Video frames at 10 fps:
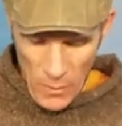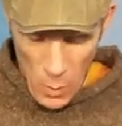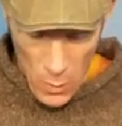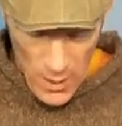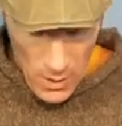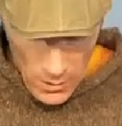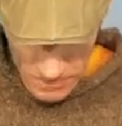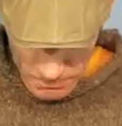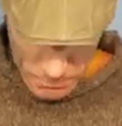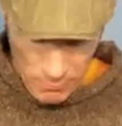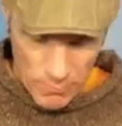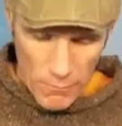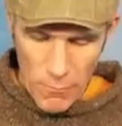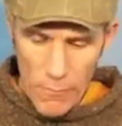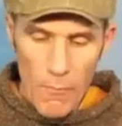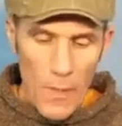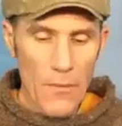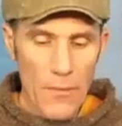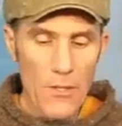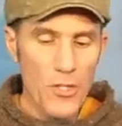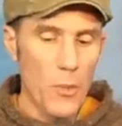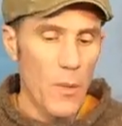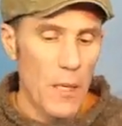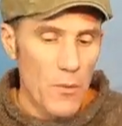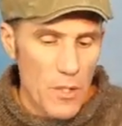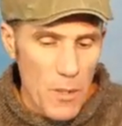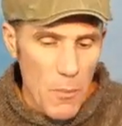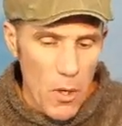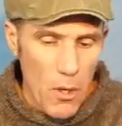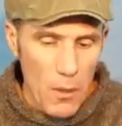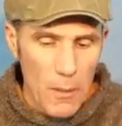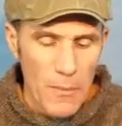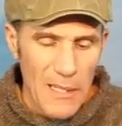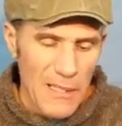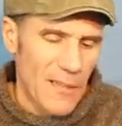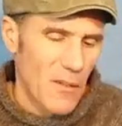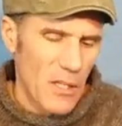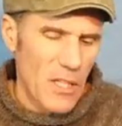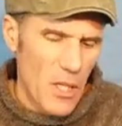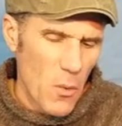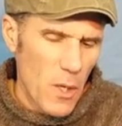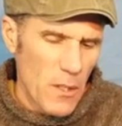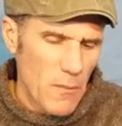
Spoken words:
Well, this year when I was in Nepal, I'm like going, you know what?